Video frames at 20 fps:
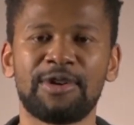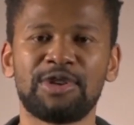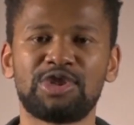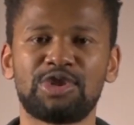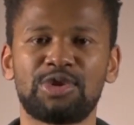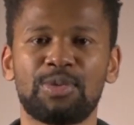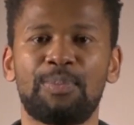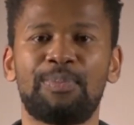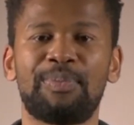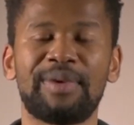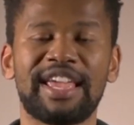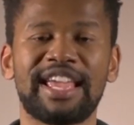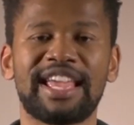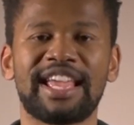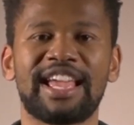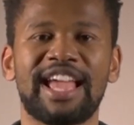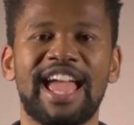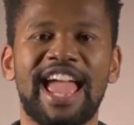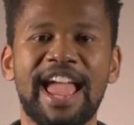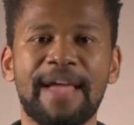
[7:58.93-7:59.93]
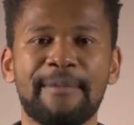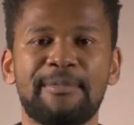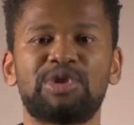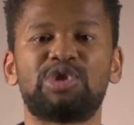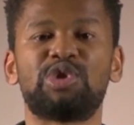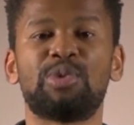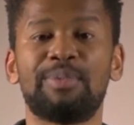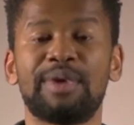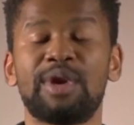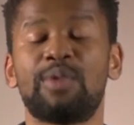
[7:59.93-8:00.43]
to being able
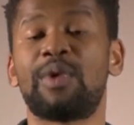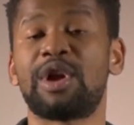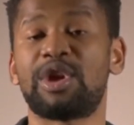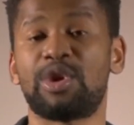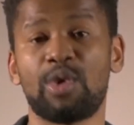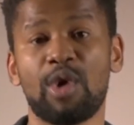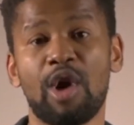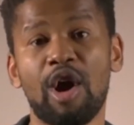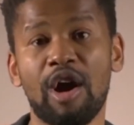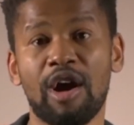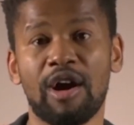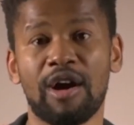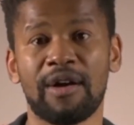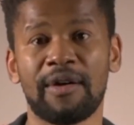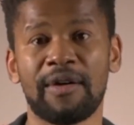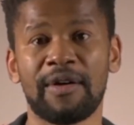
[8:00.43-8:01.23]
to be where you are,